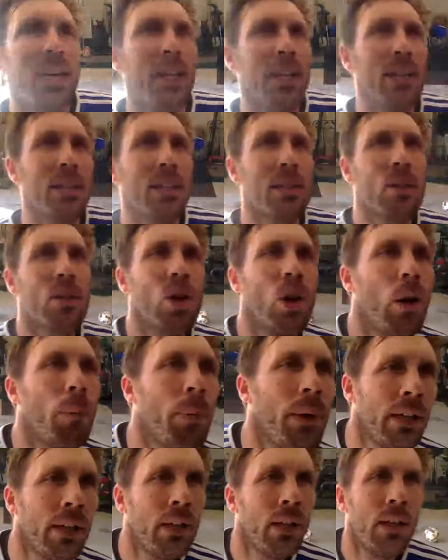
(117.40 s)
to
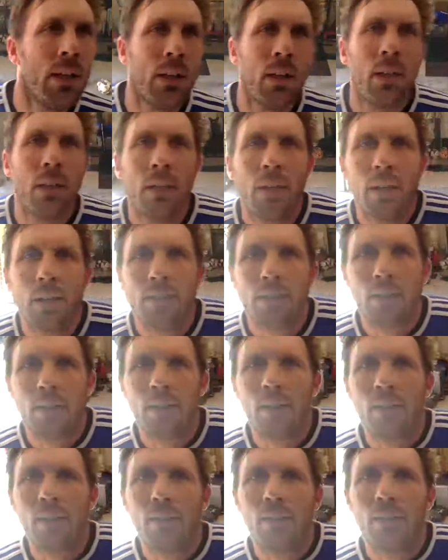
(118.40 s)
copy,
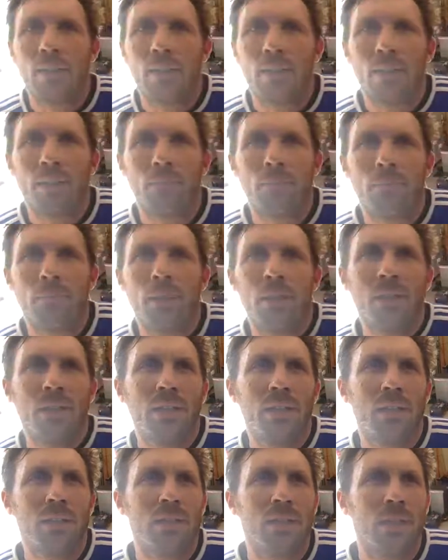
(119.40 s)
like
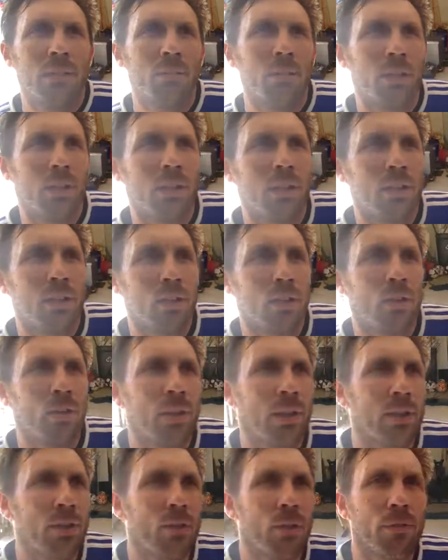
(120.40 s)
monkey see, monkey do.
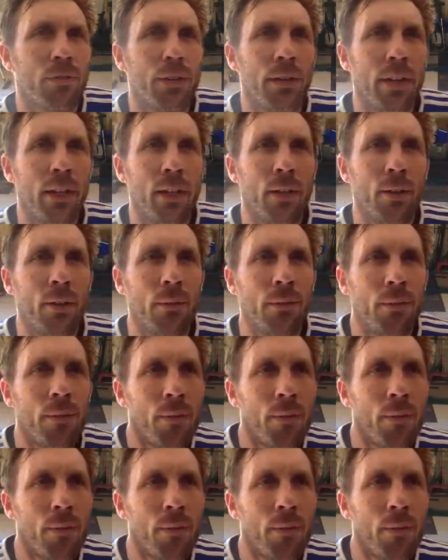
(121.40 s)
That's good for now.